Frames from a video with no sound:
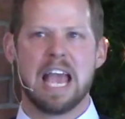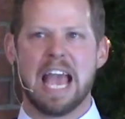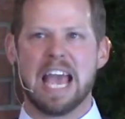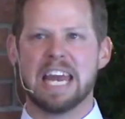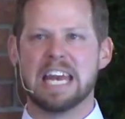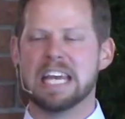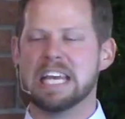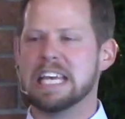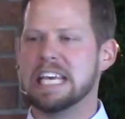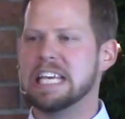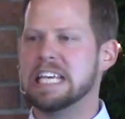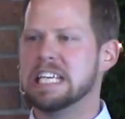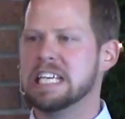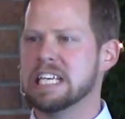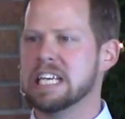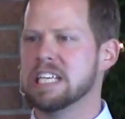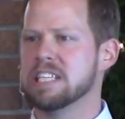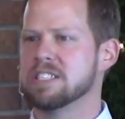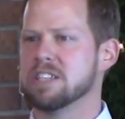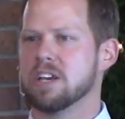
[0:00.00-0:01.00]
And it
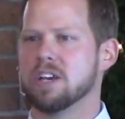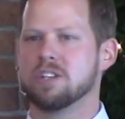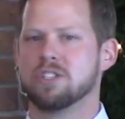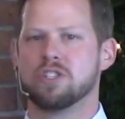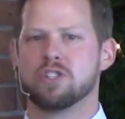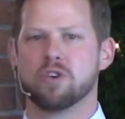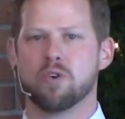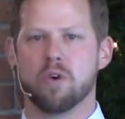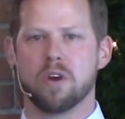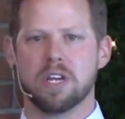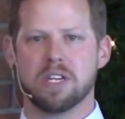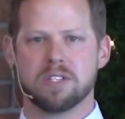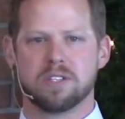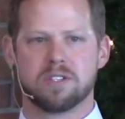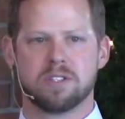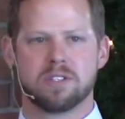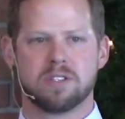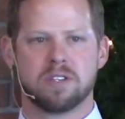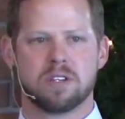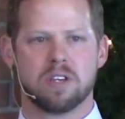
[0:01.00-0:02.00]
is a
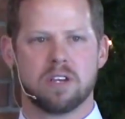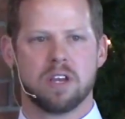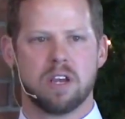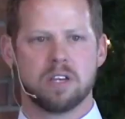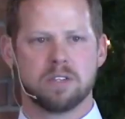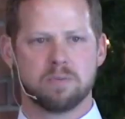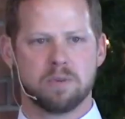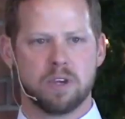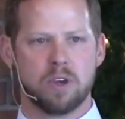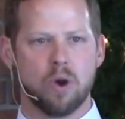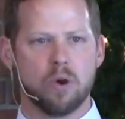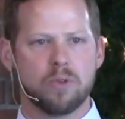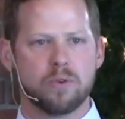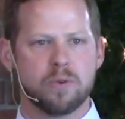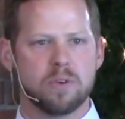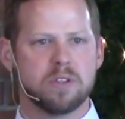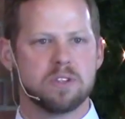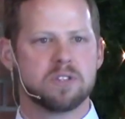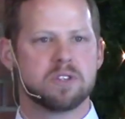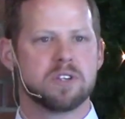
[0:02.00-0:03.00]
choice. As we go
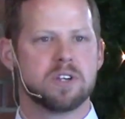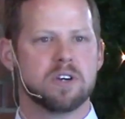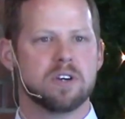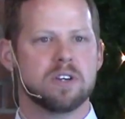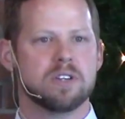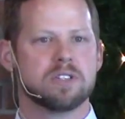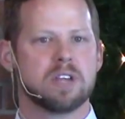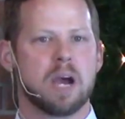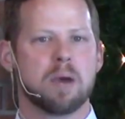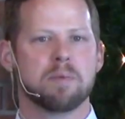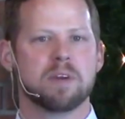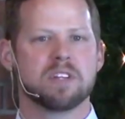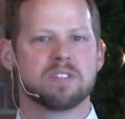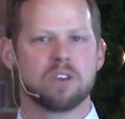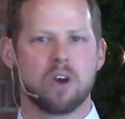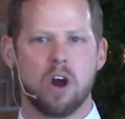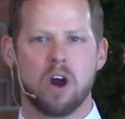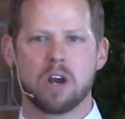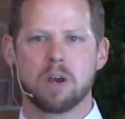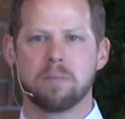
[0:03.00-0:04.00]
through this series, I'm going to
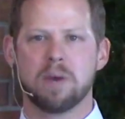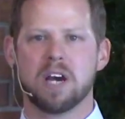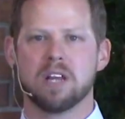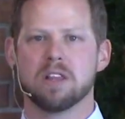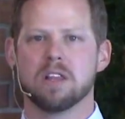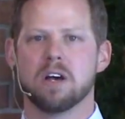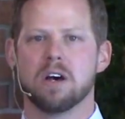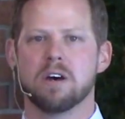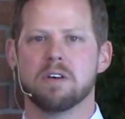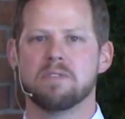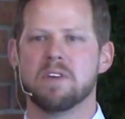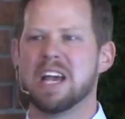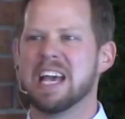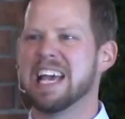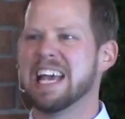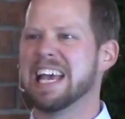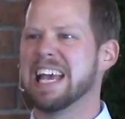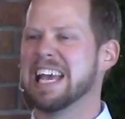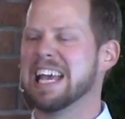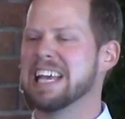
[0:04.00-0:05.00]
talk about love.
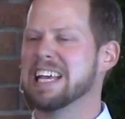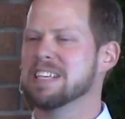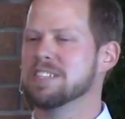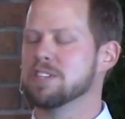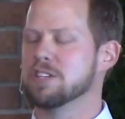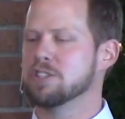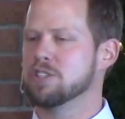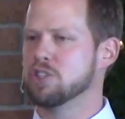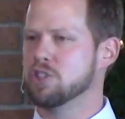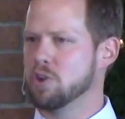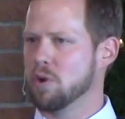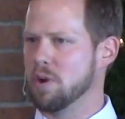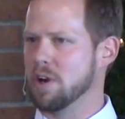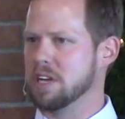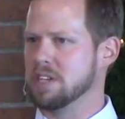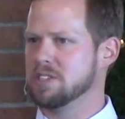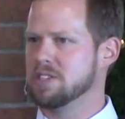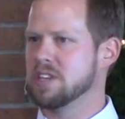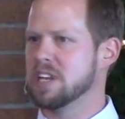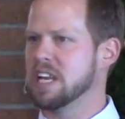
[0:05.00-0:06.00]
It's a
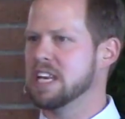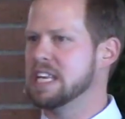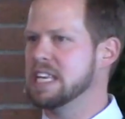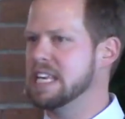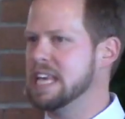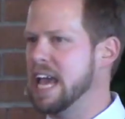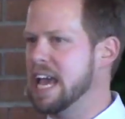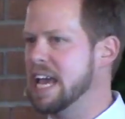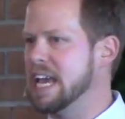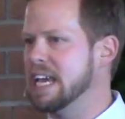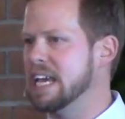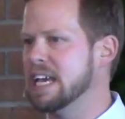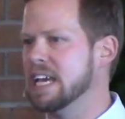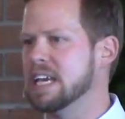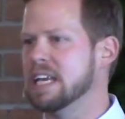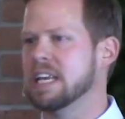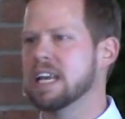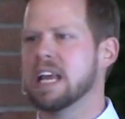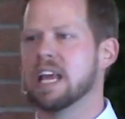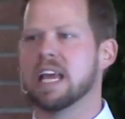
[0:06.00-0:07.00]
choice, day
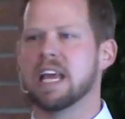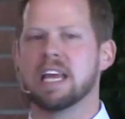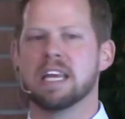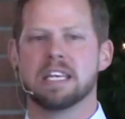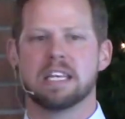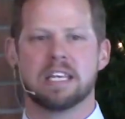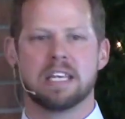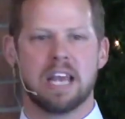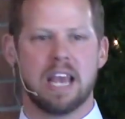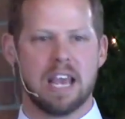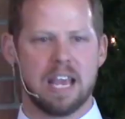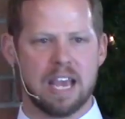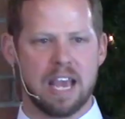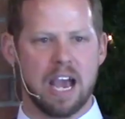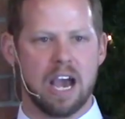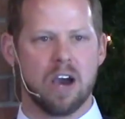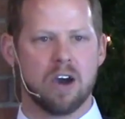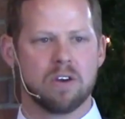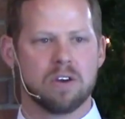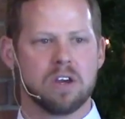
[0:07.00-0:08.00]
in,
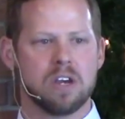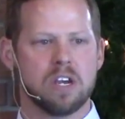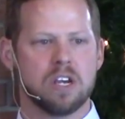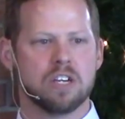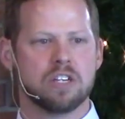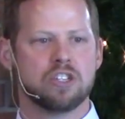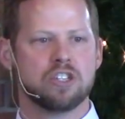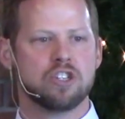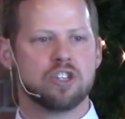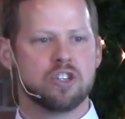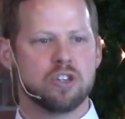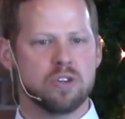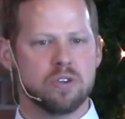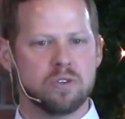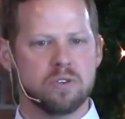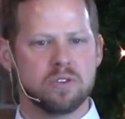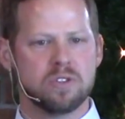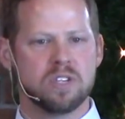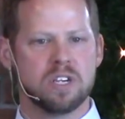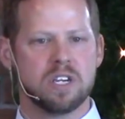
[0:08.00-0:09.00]
day out.
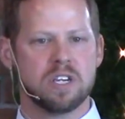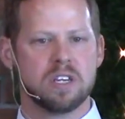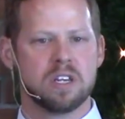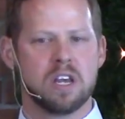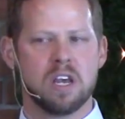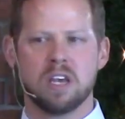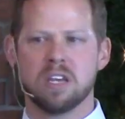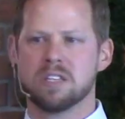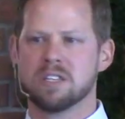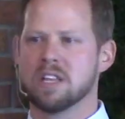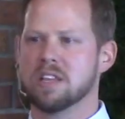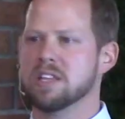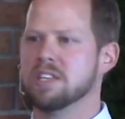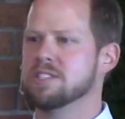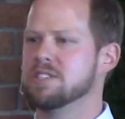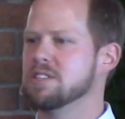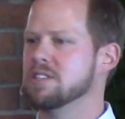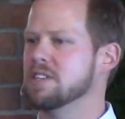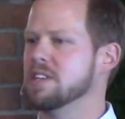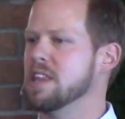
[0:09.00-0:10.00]
Choosing to
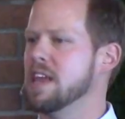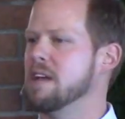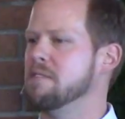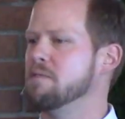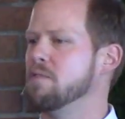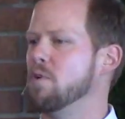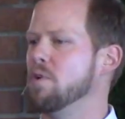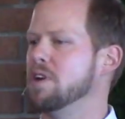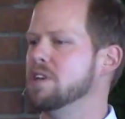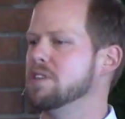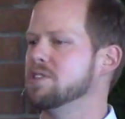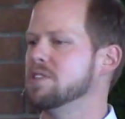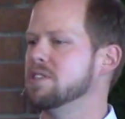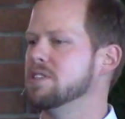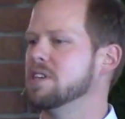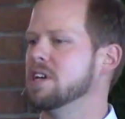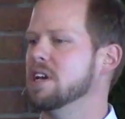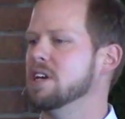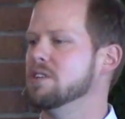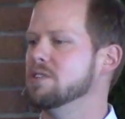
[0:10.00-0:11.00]
listen to that voice
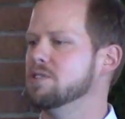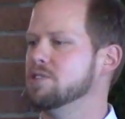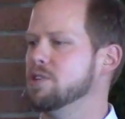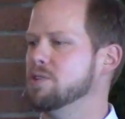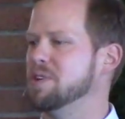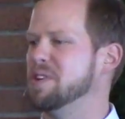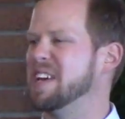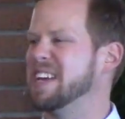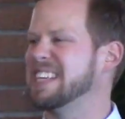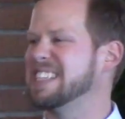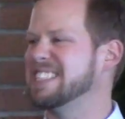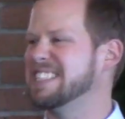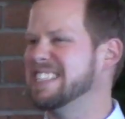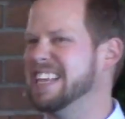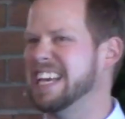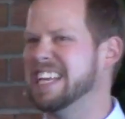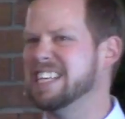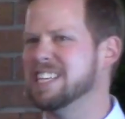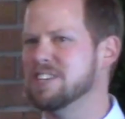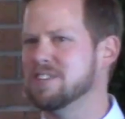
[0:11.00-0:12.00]
that tells you to
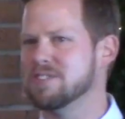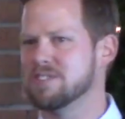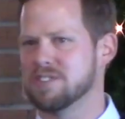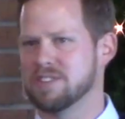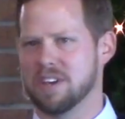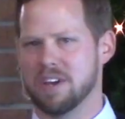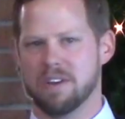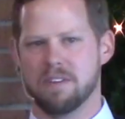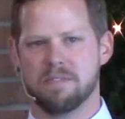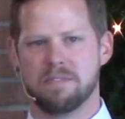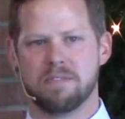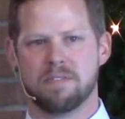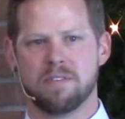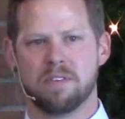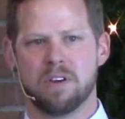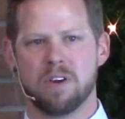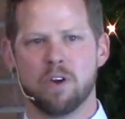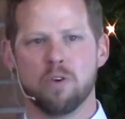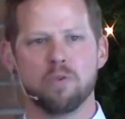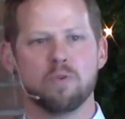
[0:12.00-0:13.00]
extend yourself,
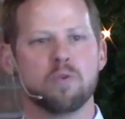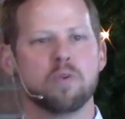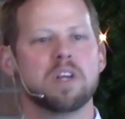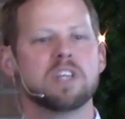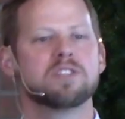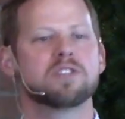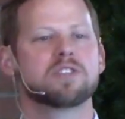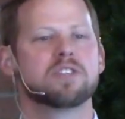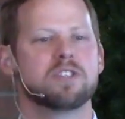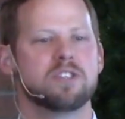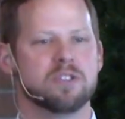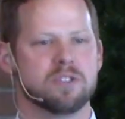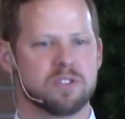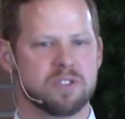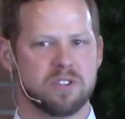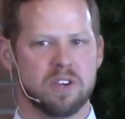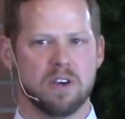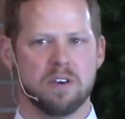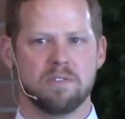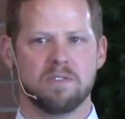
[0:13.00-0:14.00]
risk
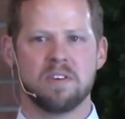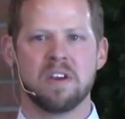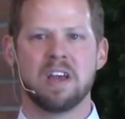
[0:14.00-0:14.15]
yourself,